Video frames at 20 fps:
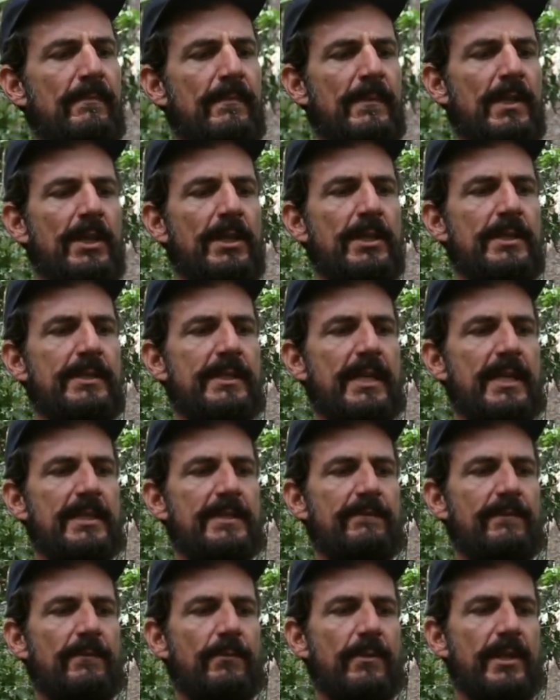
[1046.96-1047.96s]
You can
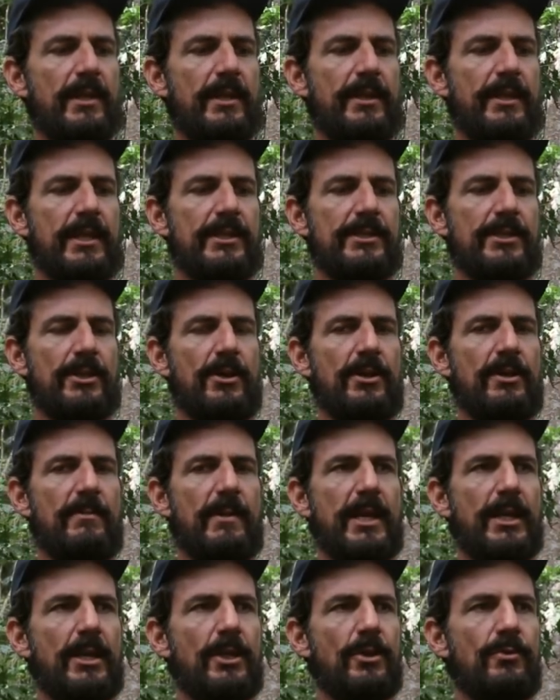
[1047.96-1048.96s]
test for whether things are going to
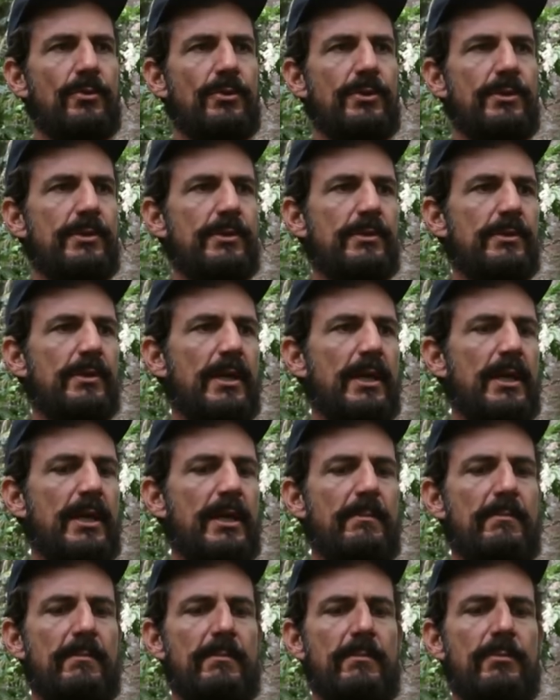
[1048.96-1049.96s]
make a good
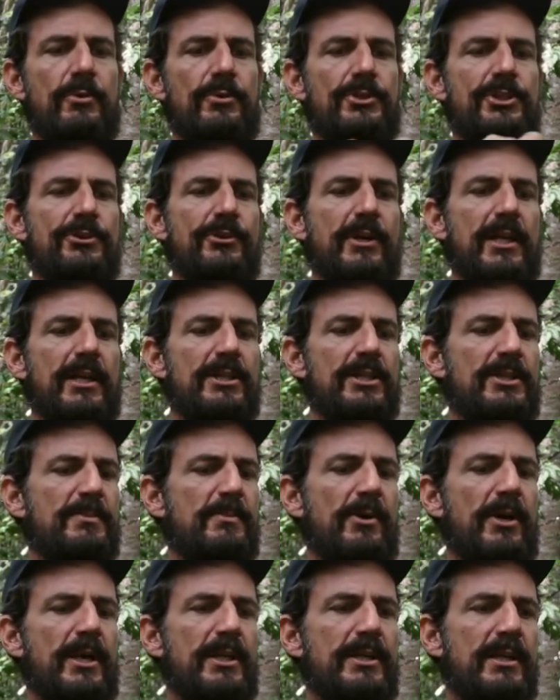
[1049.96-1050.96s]
um, bush string just
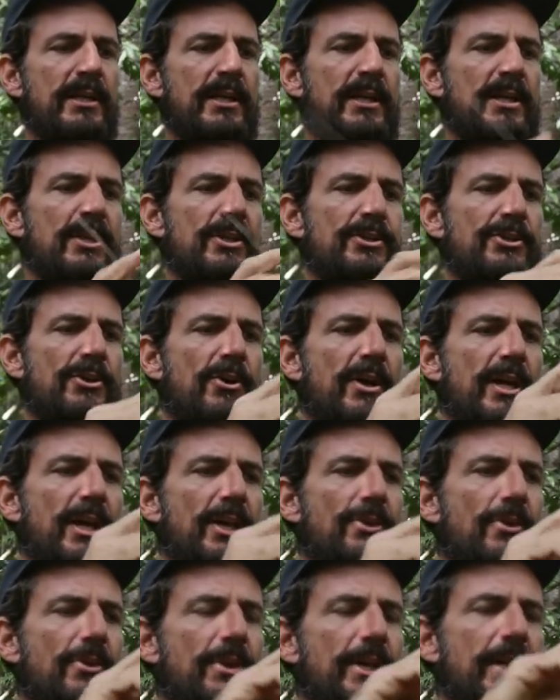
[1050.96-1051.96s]
by tying a
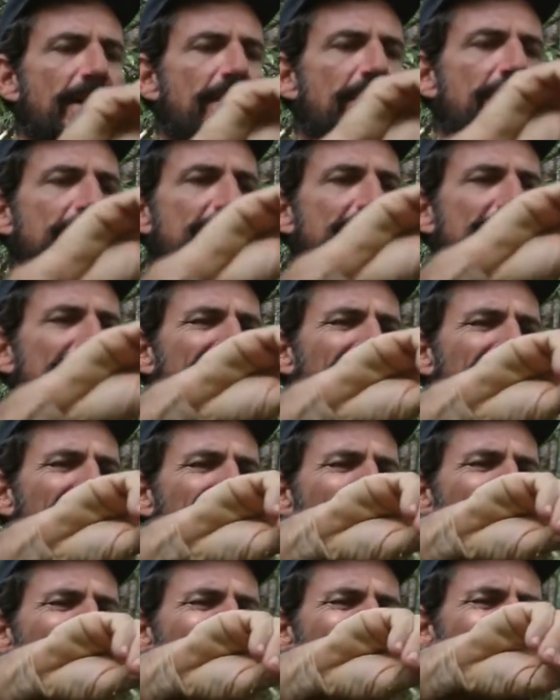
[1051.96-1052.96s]
knot in it
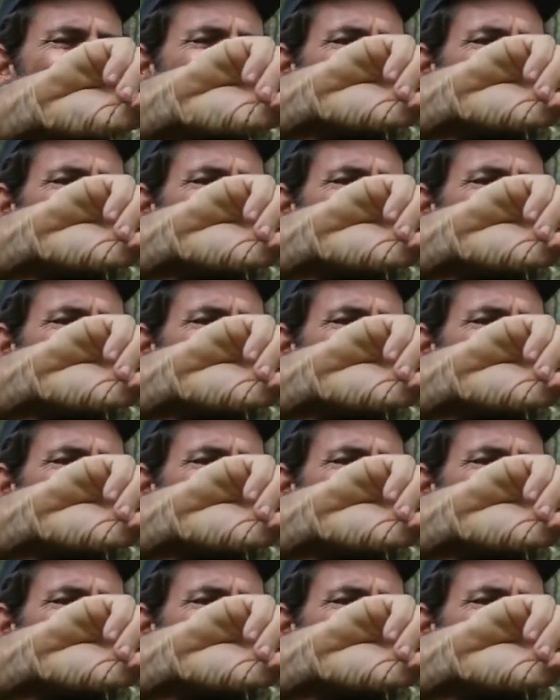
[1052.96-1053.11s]
and